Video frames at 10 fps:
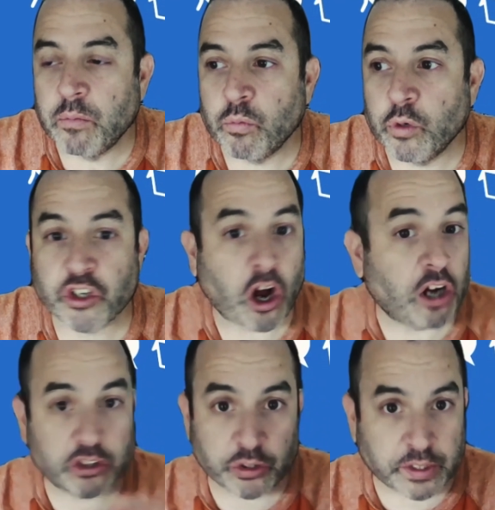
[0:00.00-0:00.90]
which all
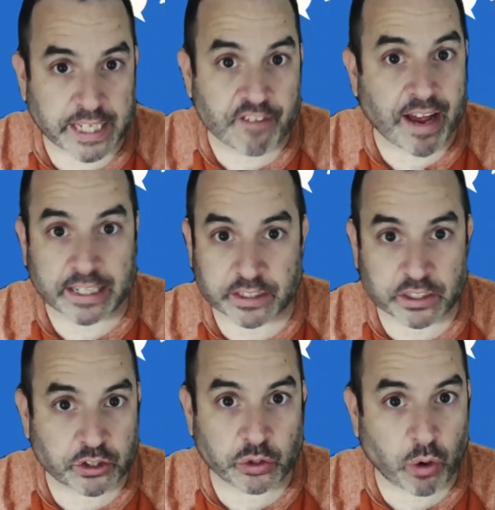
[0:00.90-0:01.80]
students have
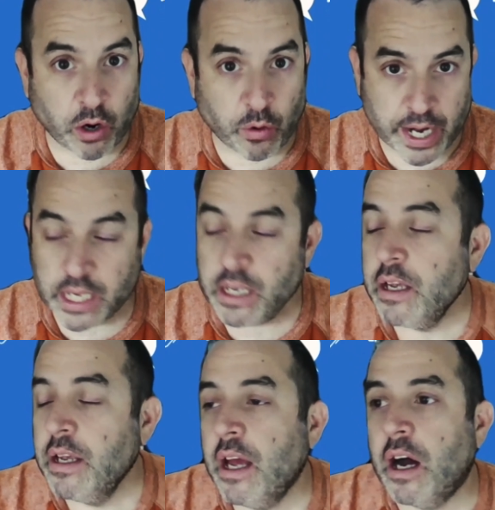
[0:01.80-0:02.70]
access to already.
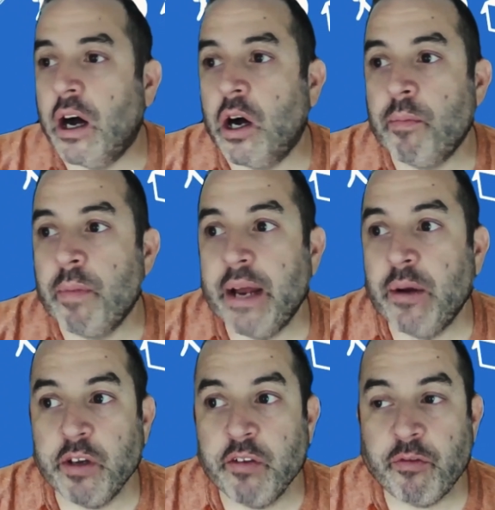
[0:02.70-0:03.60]
And
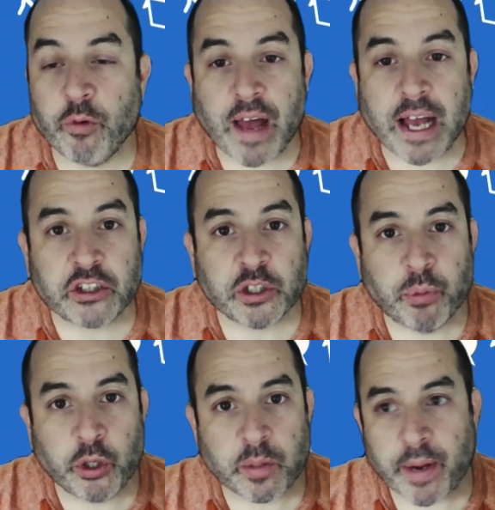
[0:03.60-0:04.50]
we've actually
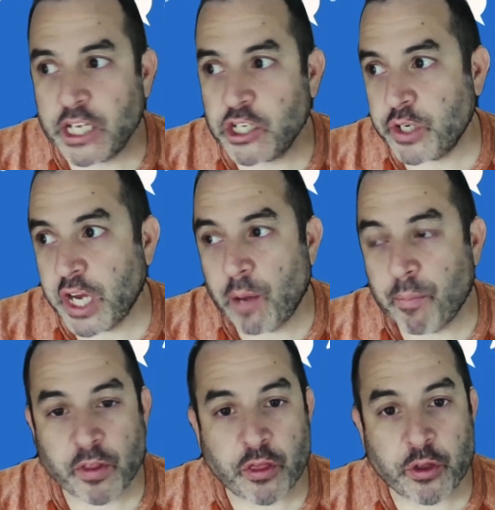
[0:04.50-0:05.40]
put the pantry up
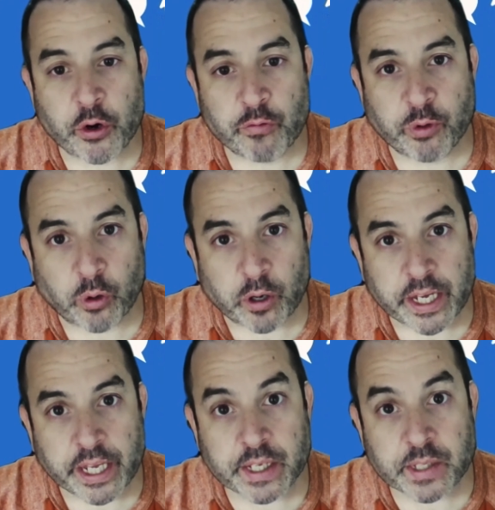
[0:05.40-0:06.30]
on the third floor.
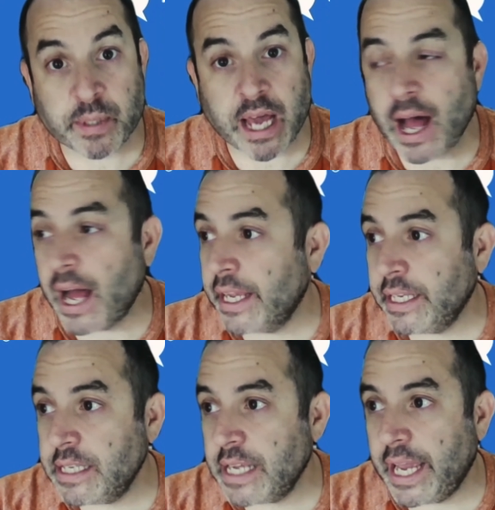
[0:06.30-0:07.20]
It is
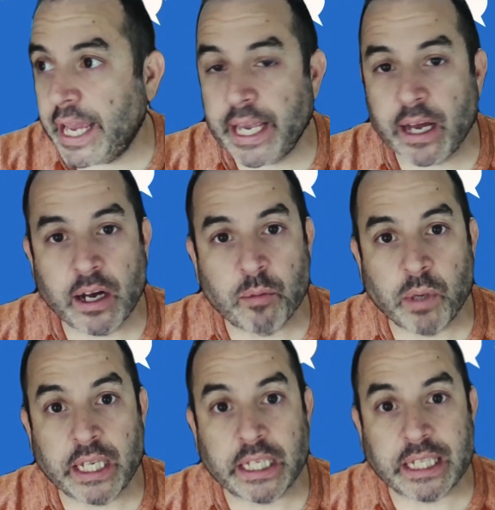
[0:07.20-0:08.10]
behind a
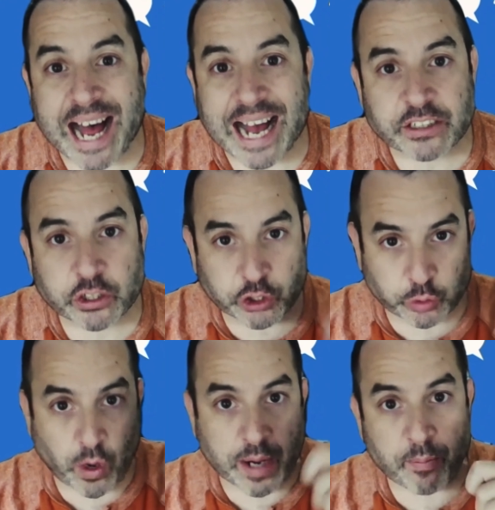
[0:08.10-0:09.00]
locked
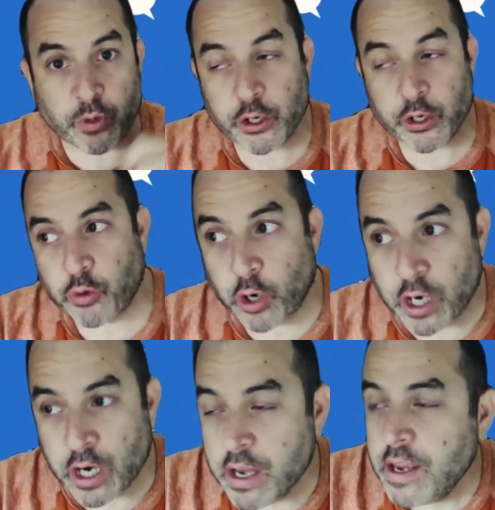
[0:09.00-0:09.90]
swipe reader
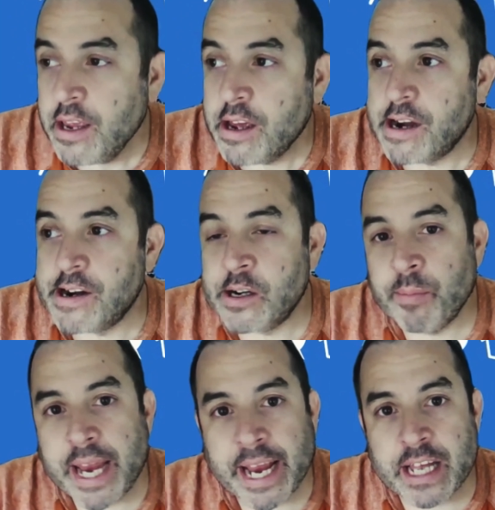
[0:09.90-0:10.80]
door.
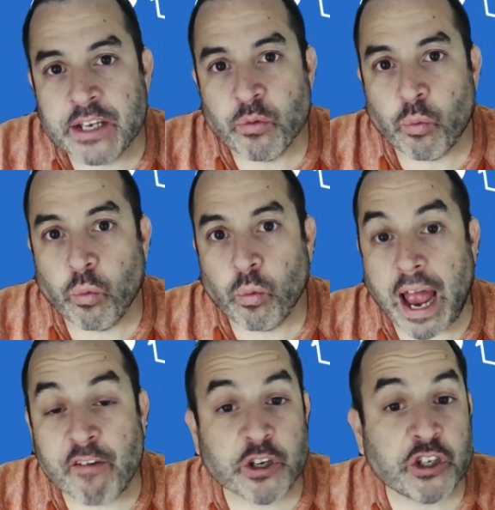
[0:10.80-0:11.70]
And
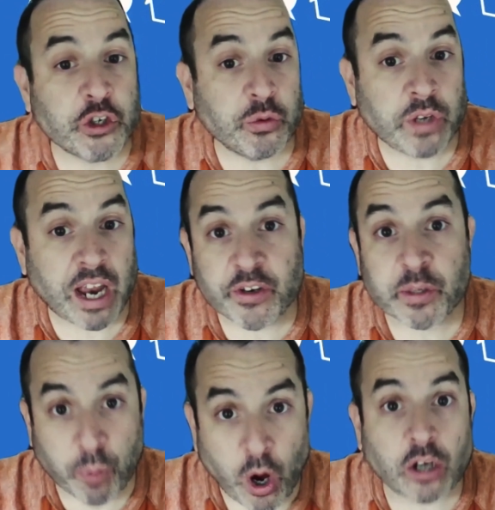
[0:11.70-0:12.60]
every
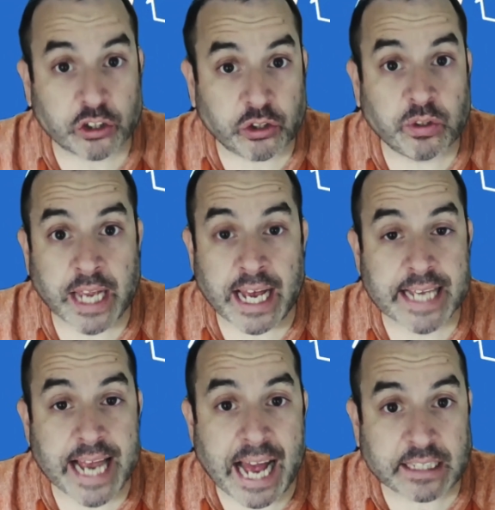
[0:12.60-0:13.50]
DePaul student has
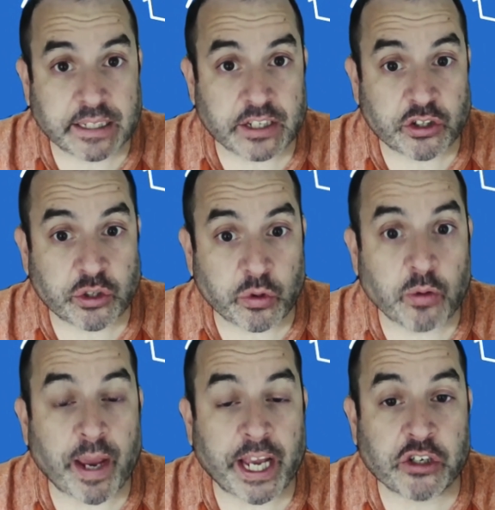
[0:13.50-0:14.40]
access to the
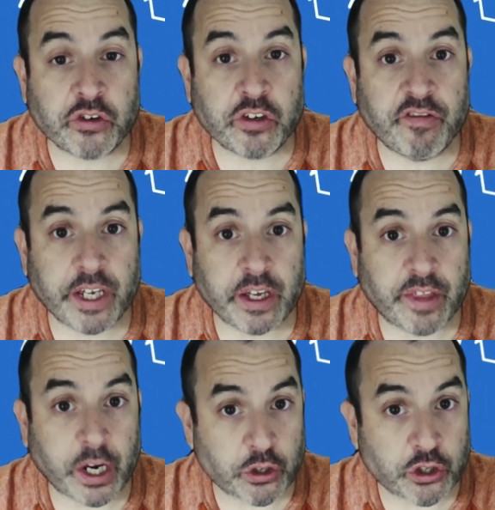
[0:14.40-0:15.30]
pantry via
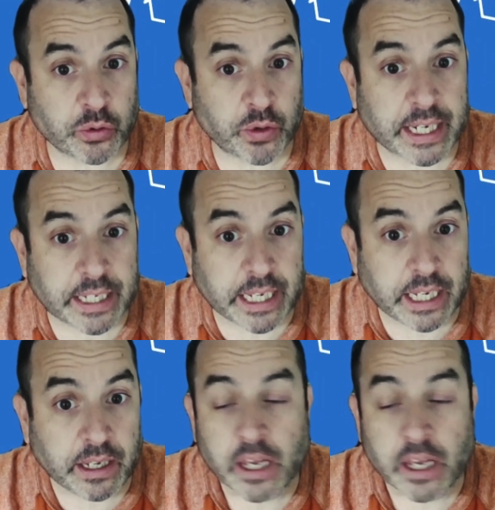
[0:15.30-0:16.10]
their student ID.